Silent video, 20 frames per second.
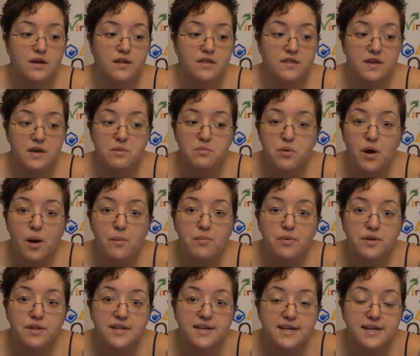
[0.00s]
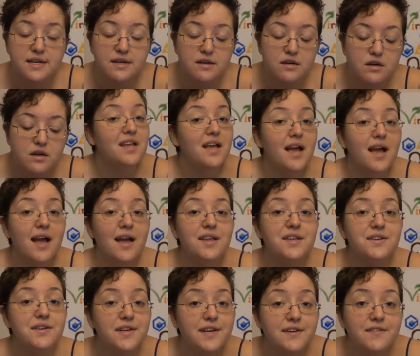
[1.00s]
think properly, and
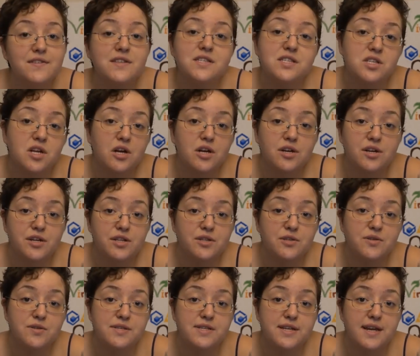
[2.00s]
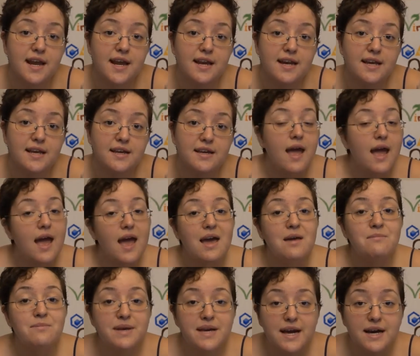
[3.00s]
you even start hallucinating.
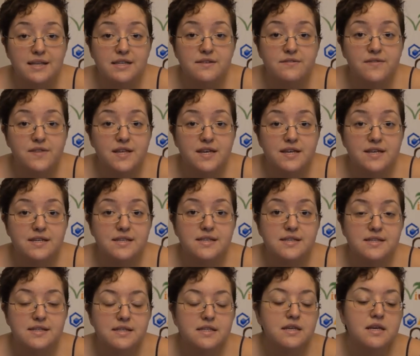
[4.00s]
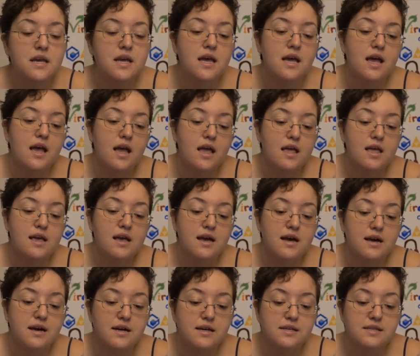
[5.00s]
And because of this,
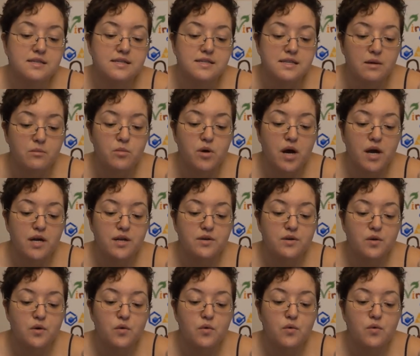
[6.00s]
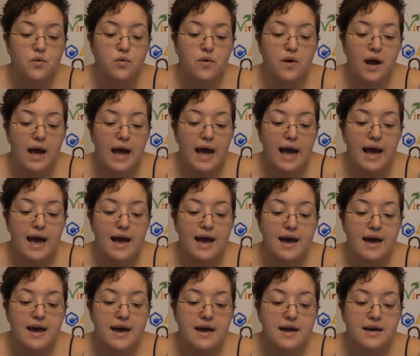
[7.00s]
someone who
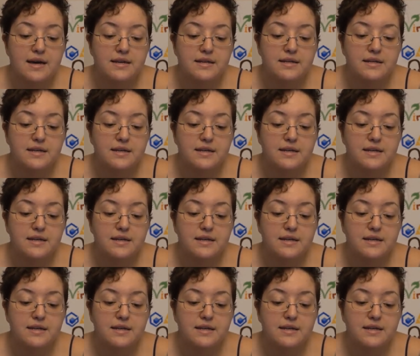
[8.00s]
had